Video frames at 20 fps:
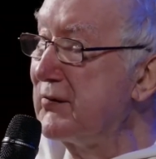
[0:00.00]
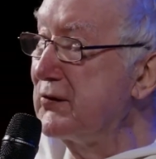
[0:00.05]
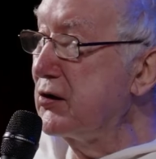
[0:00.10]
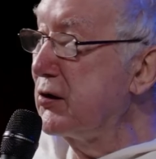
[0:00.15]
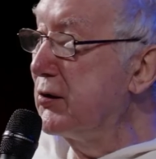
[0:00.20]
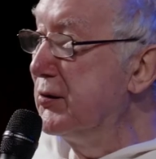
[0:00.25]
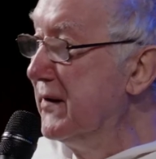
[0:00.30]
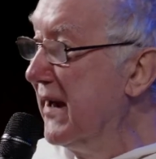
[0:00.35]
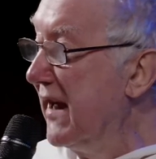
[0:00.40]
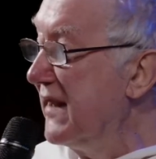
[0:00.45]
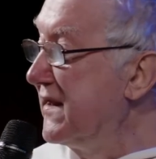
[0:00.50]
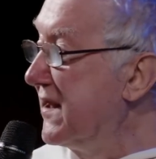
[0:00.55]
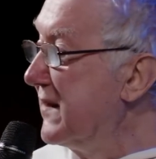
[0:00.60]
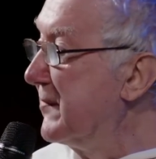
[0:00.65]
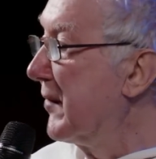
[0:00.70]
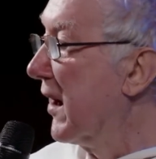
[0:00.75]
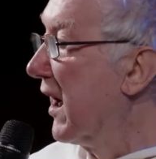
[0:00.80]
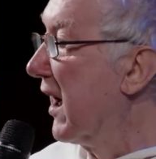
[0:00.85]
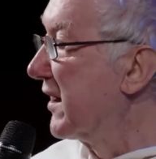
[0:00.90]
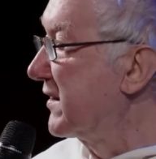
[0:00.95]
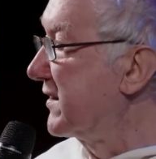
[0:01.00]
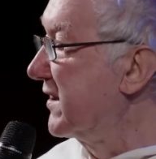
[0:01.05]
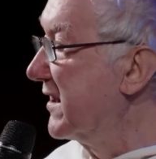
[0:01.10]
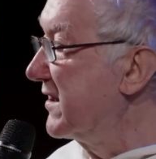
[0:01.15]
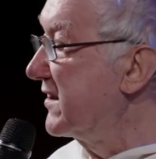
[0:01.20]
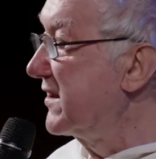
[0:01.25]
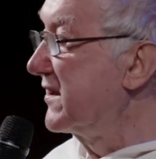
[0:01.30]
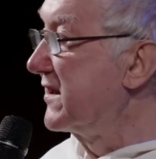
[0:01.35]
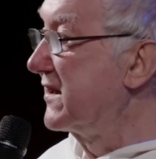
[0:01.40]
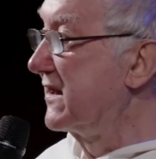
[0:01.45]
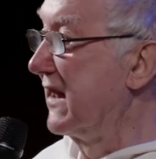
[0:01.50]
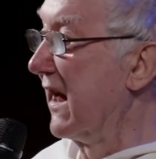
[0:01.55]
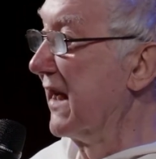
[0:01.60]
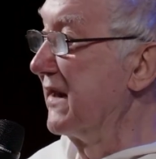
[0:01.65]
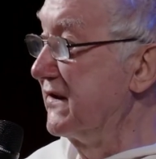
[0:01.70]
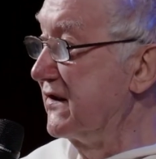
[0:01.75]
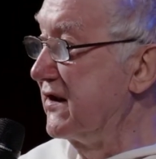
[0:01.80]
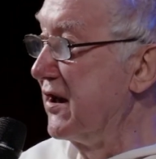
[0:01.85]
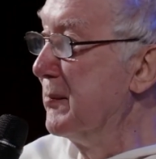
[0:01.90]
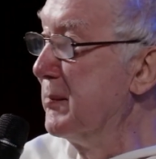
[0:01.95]
creative artists, like
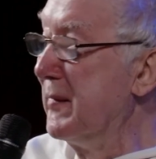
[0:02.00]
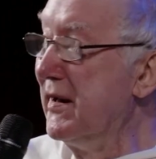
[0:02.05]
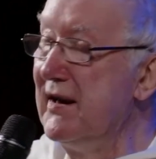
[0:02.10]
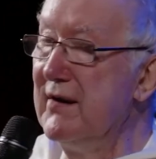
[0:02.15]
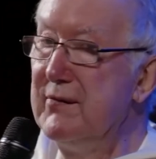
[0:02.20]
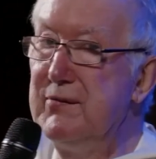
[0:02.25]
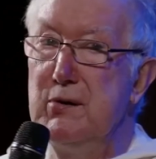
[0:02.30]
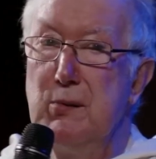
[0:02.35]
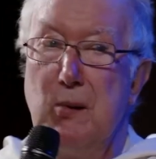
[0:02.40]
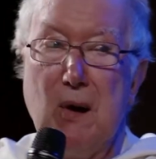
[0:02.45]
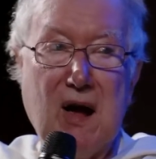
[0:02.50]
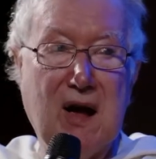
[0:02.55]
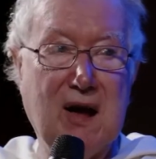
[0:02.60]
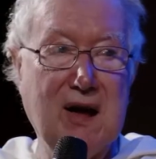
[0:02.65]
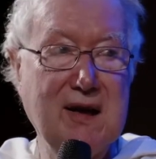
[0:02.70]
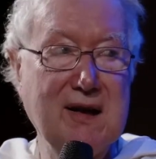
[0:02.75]
so many of you are,